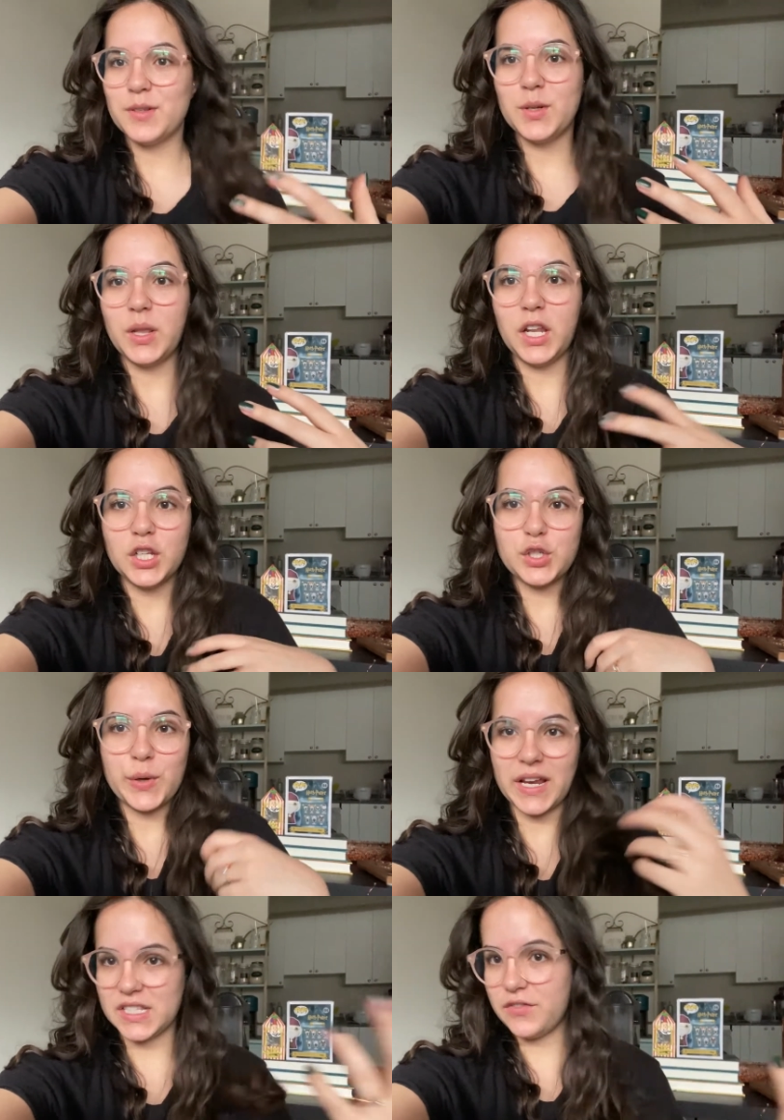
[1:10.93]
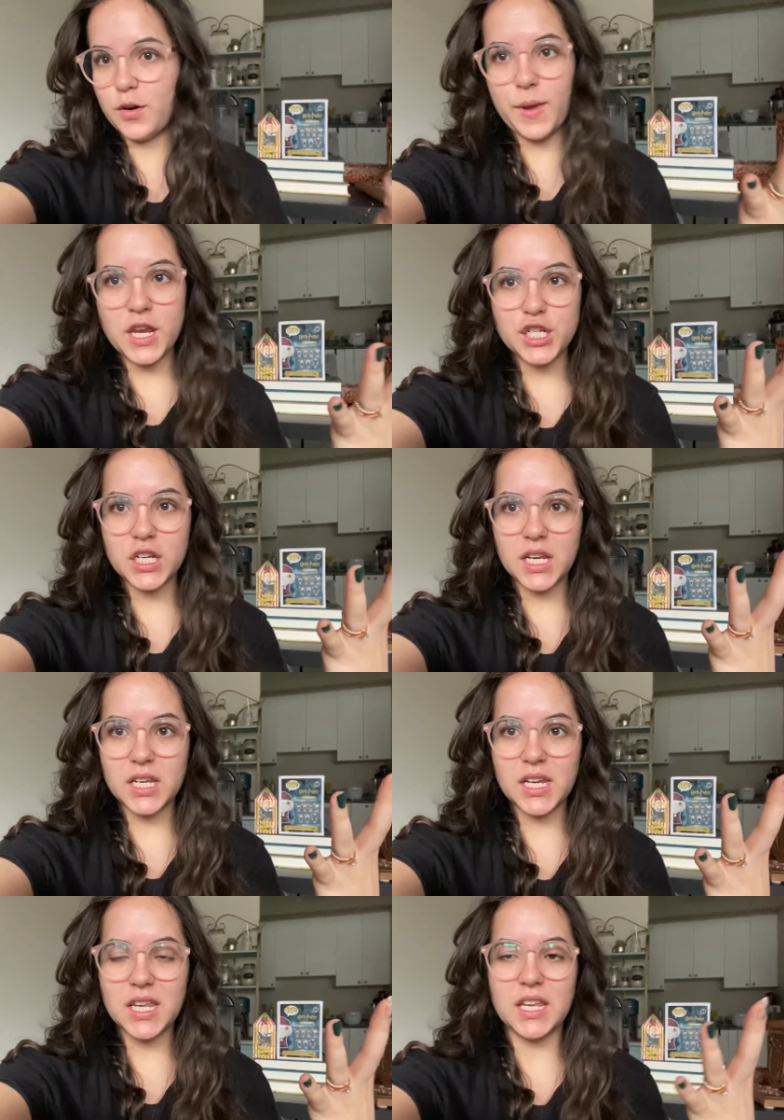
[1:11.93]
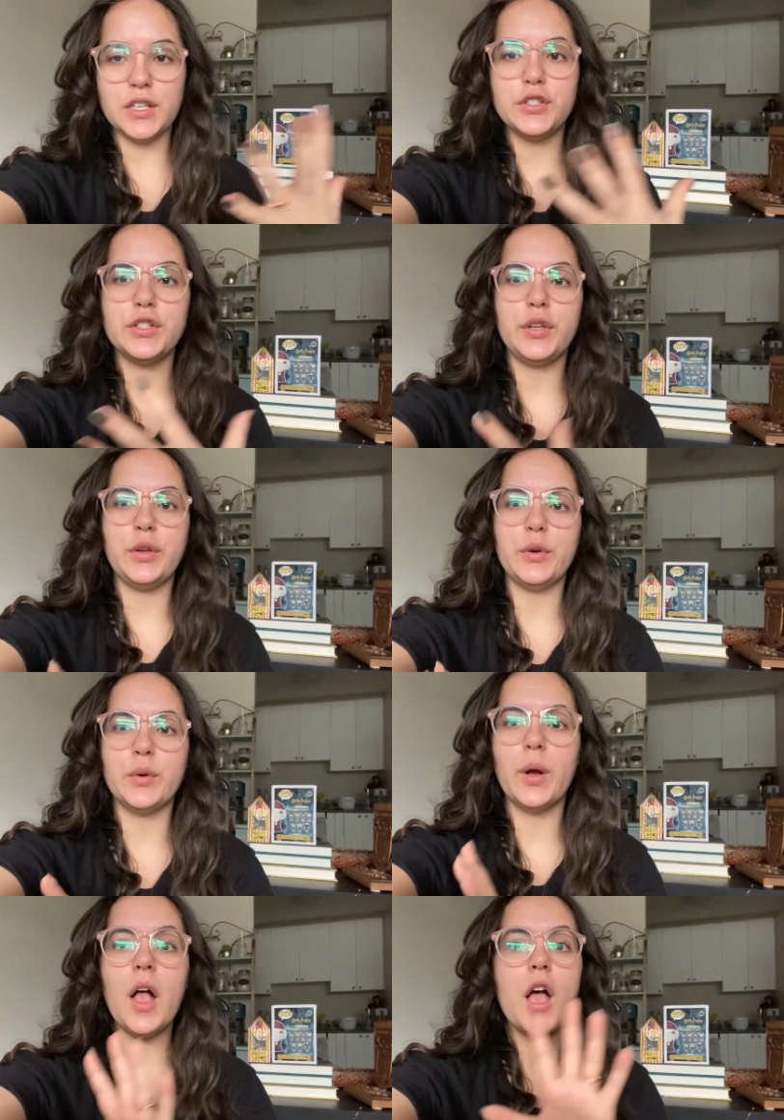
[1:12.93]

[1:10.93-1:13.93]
do a little transformation into